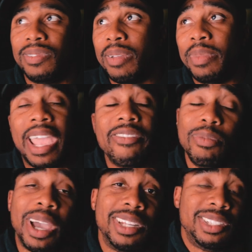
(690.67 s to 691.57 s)
I mean,
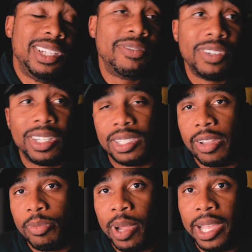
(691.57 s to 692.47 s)
everybody's different because
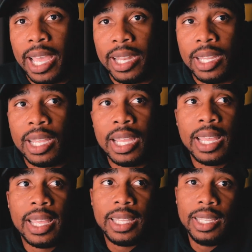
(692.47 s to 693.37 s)
everybody got,
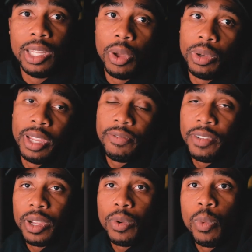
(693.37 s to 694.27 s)
you know,
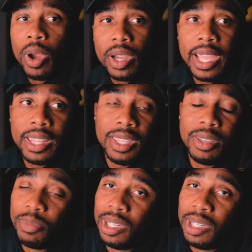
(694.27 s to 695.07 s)
different work ethic.